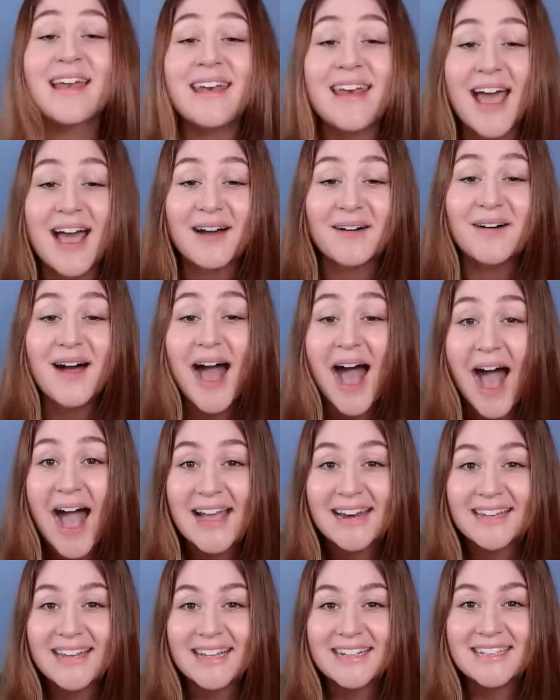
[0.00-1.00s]
Now,
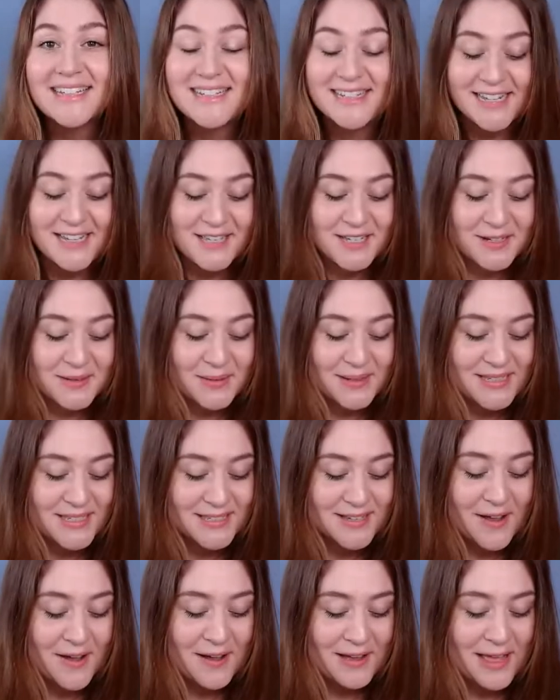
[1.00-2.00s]
I'd like to teach you a
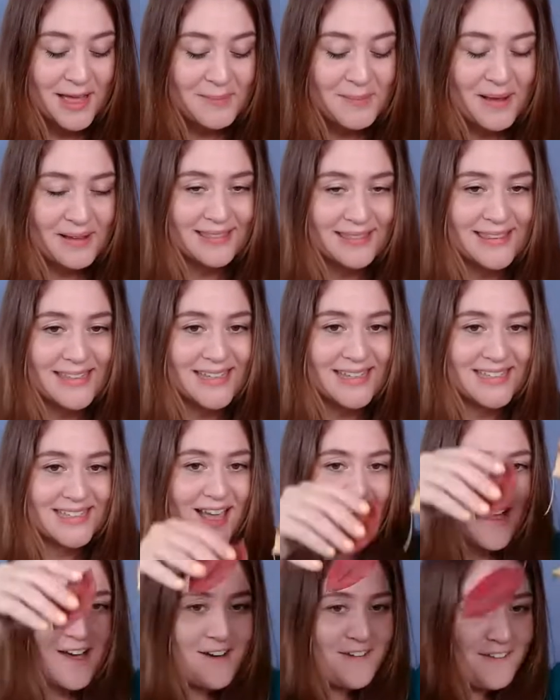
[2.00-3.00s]
song about these
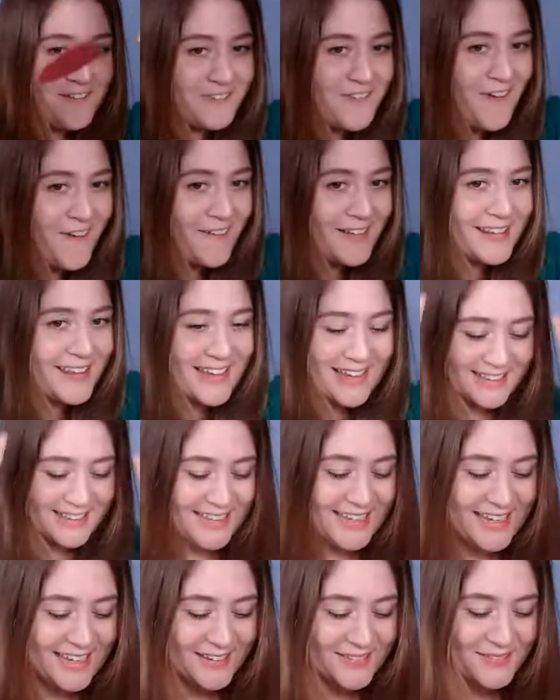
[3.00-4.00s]
falling
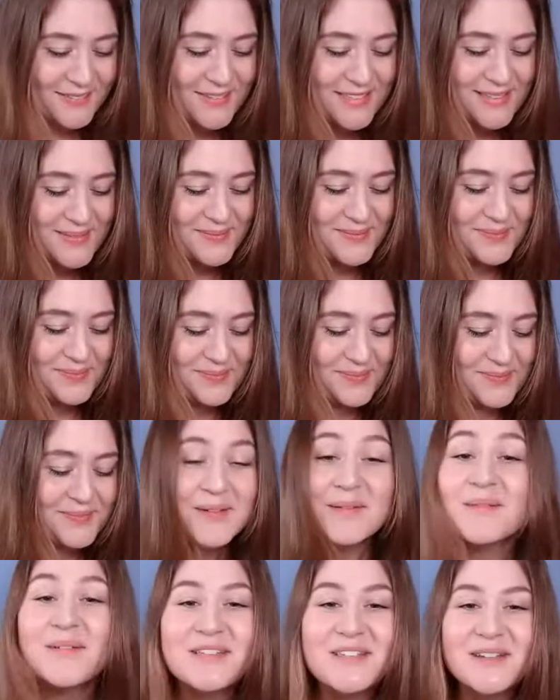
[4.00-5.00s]
leaves.
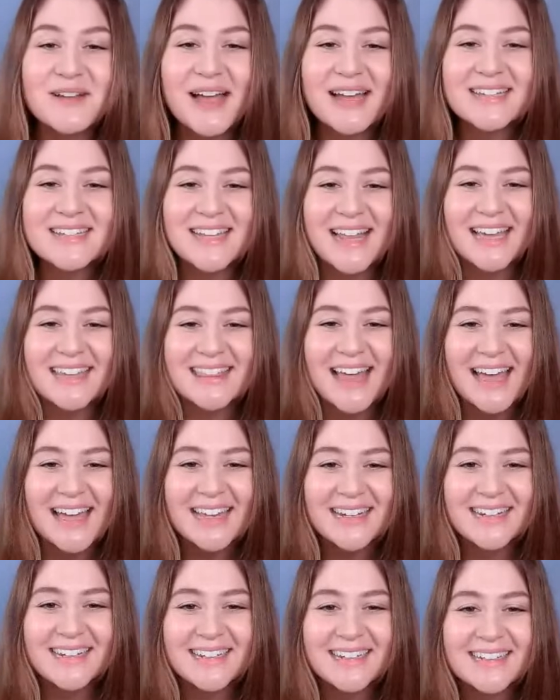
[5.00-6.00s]
Would you guys like
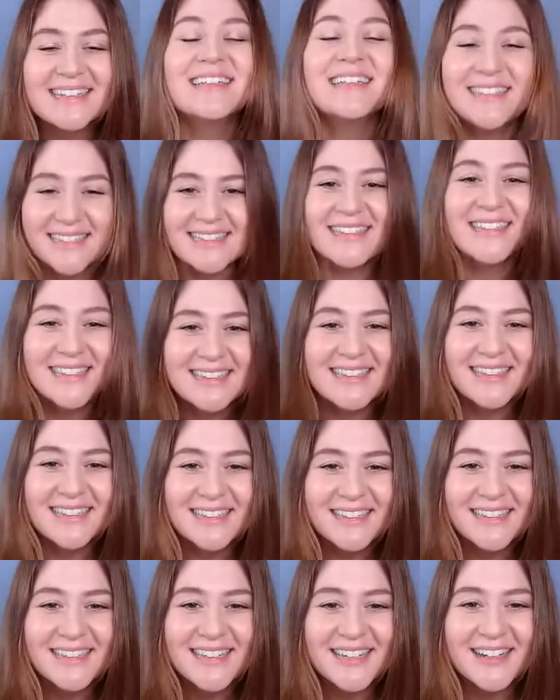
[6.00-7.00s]
that?
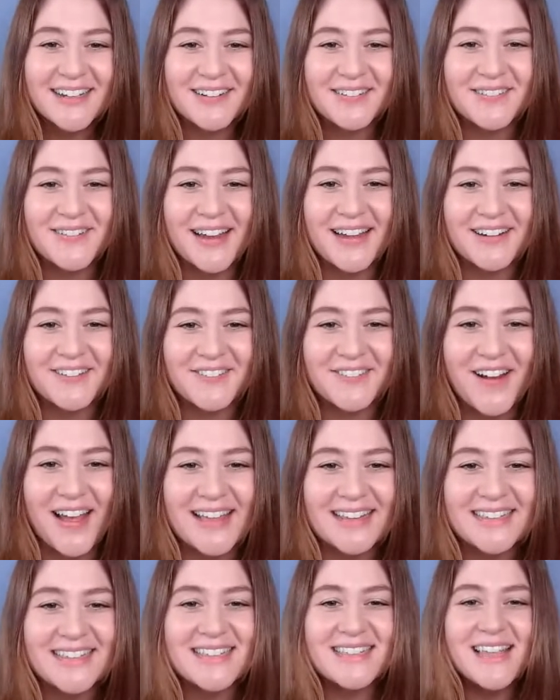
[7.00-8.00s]
Great,
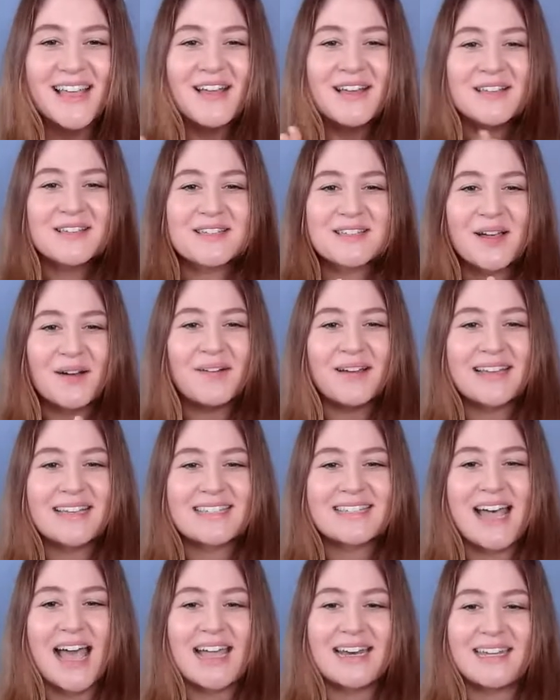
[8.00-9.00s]
friends. So
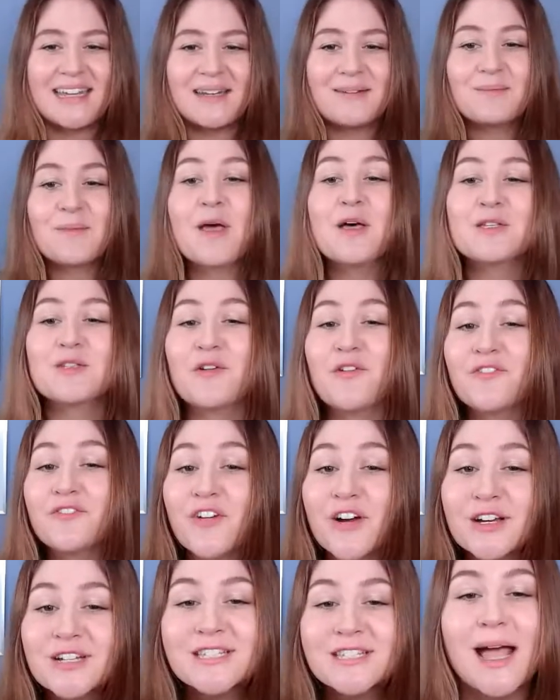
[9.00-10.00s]
excited. So
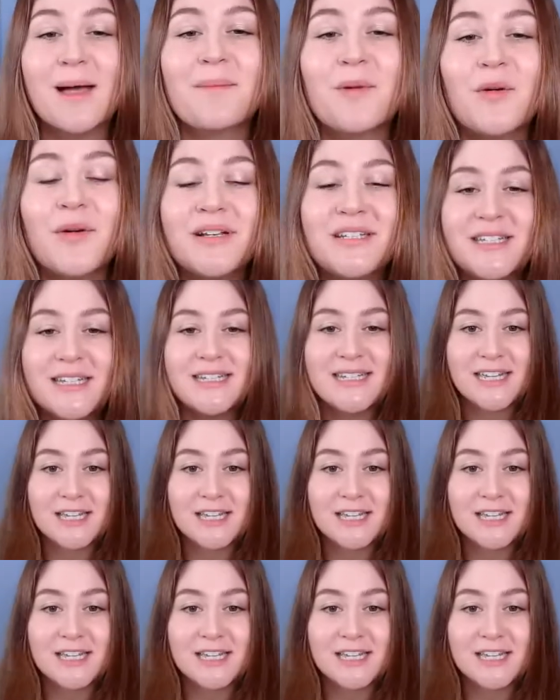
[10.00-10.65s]
first, I'm going to